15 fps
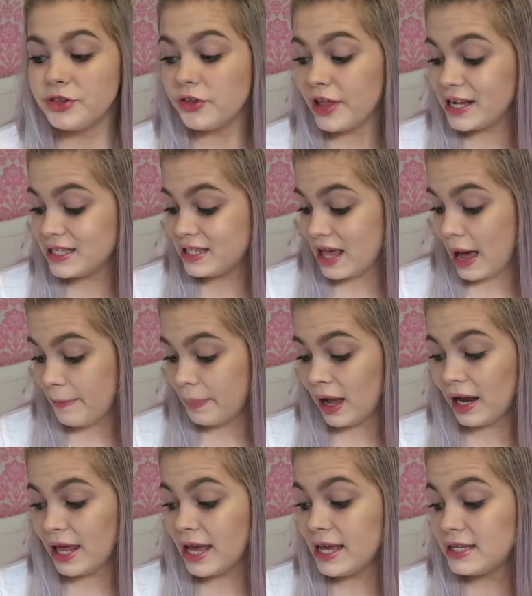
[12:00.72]
So that's that
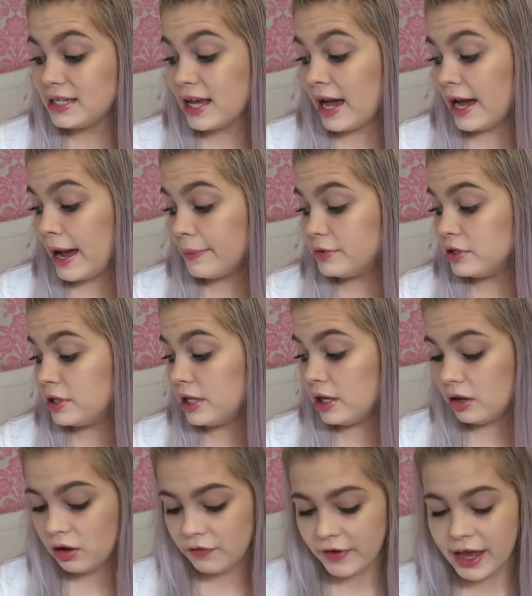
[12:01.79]
palette. I absolutely
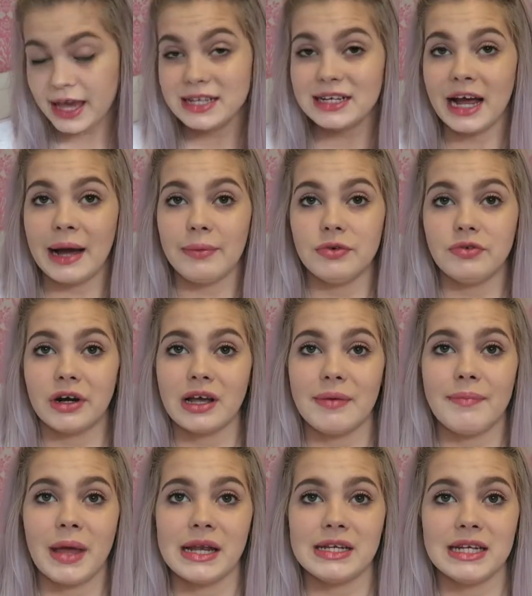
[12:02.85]
love it. I would
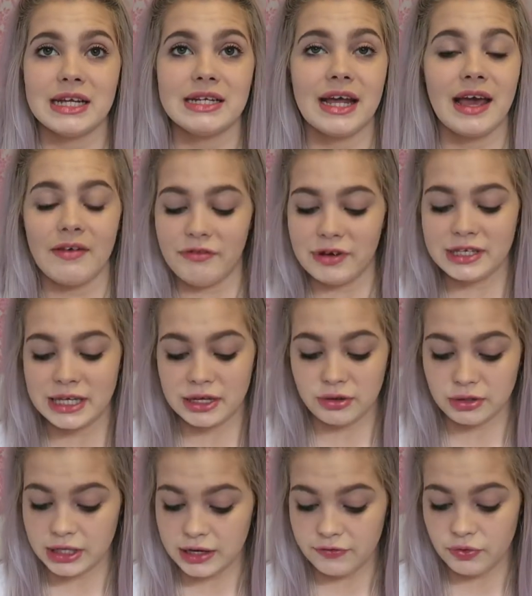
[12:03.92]
recommend it every
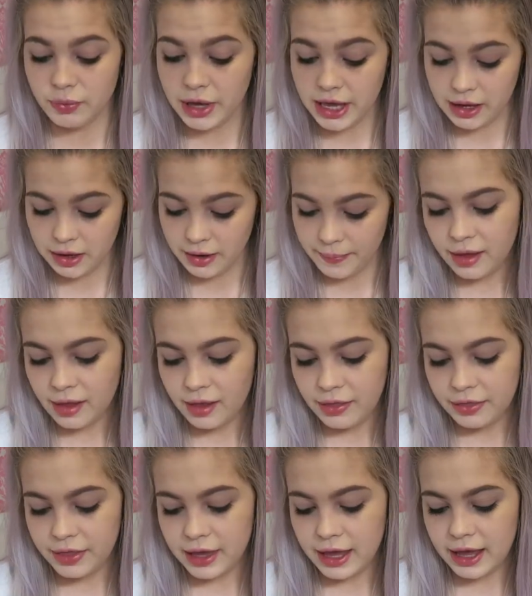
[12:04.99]
single day of the week.
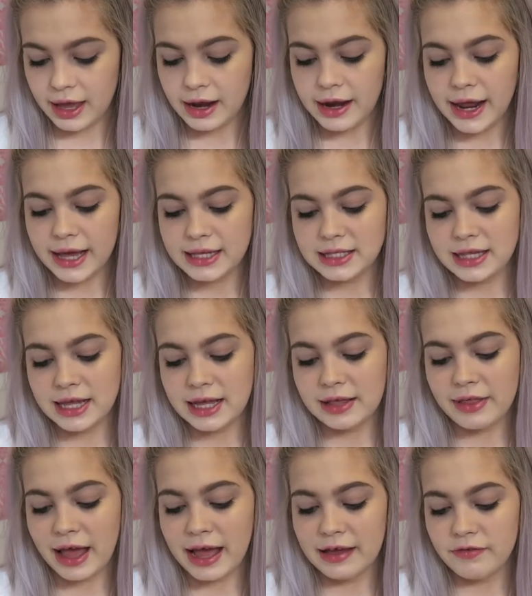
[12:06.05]
The next
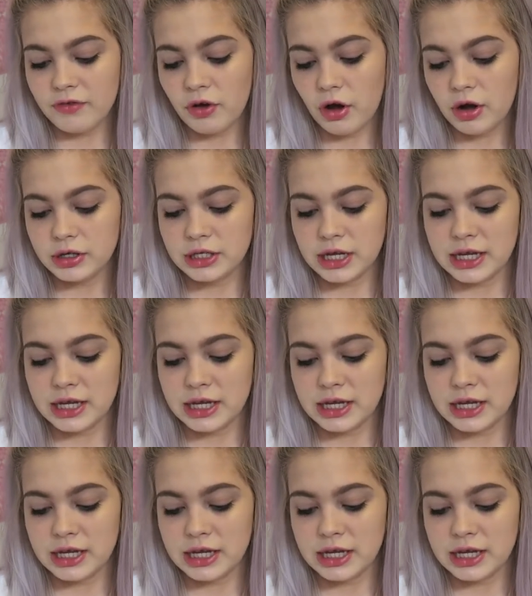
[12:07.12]
thing that I've got